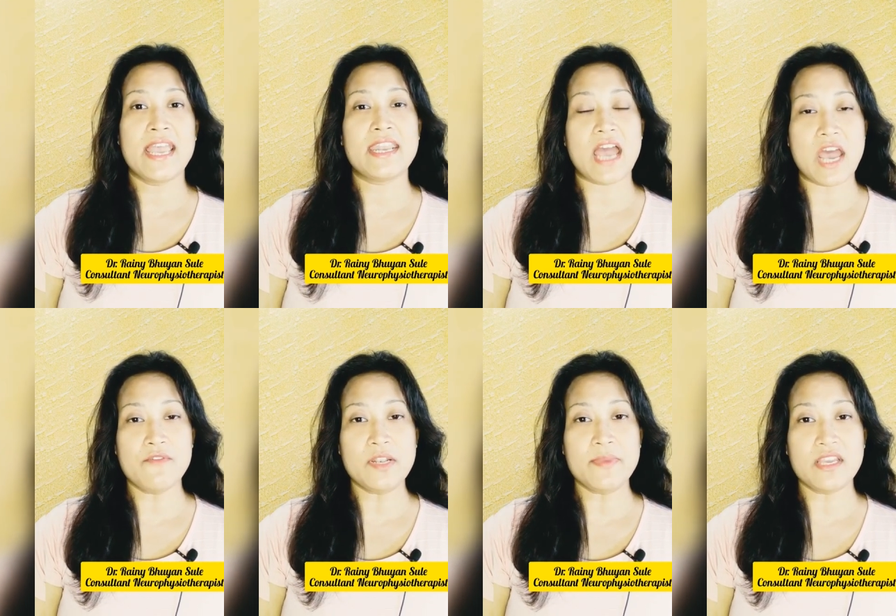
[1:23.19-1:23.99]
and I
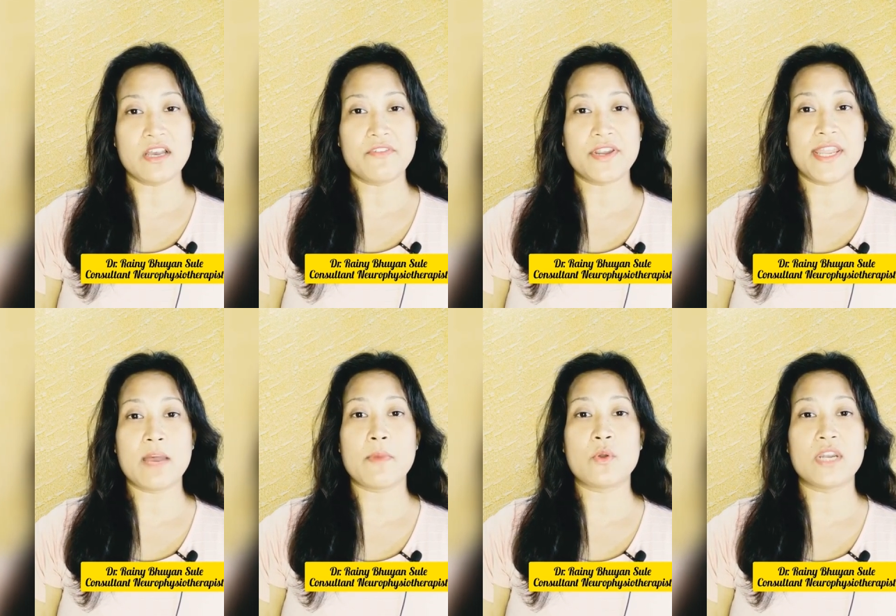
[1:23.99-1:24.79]
will be covering
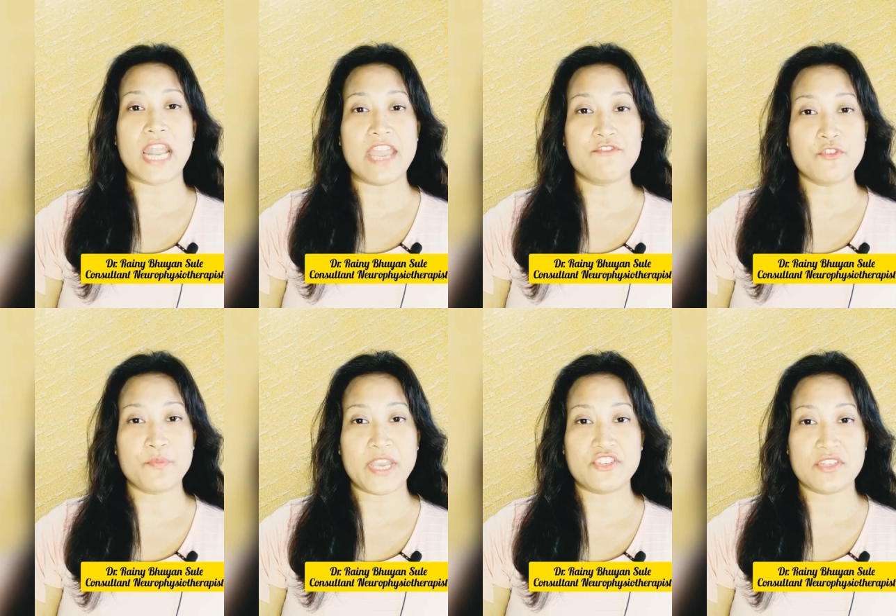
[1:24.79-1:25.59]
about life
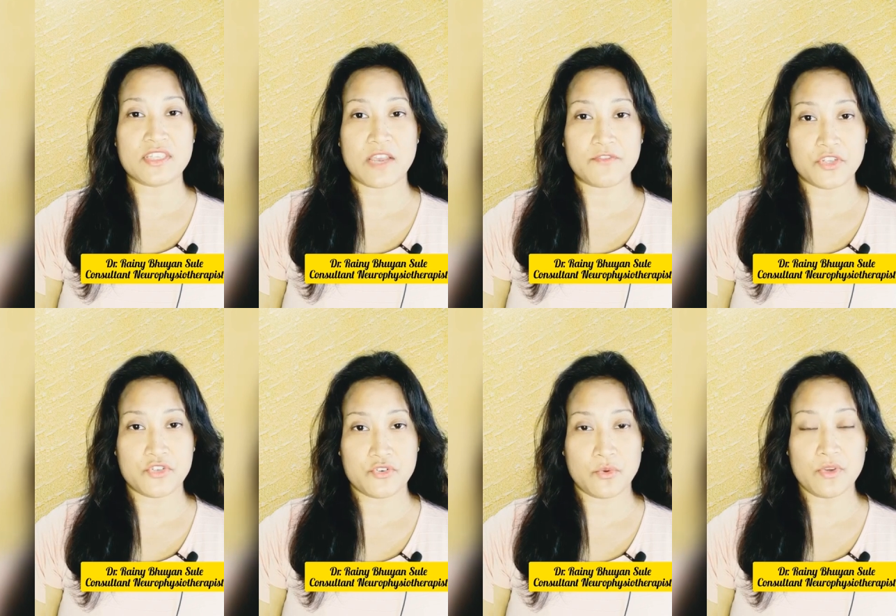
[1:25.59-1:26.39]
of patients after
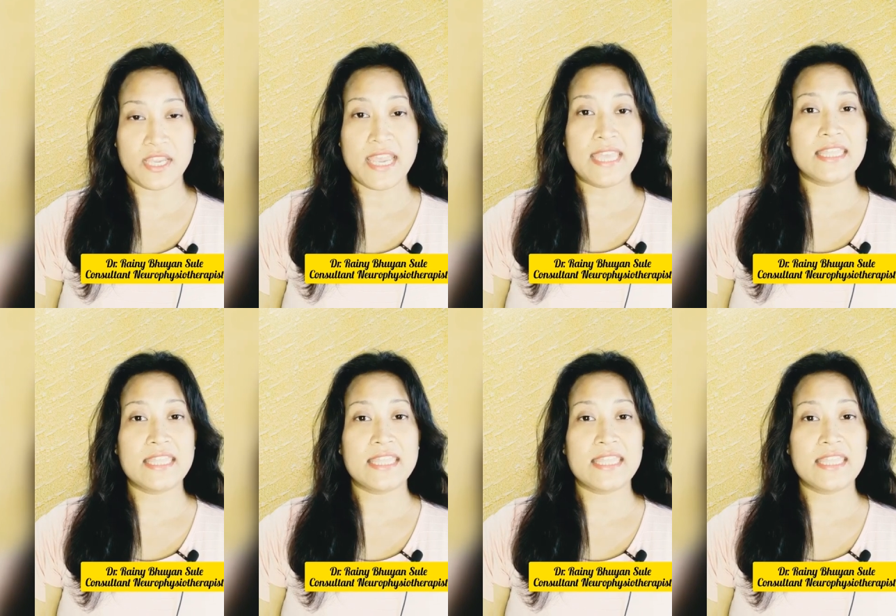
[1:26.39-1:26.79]
stroke,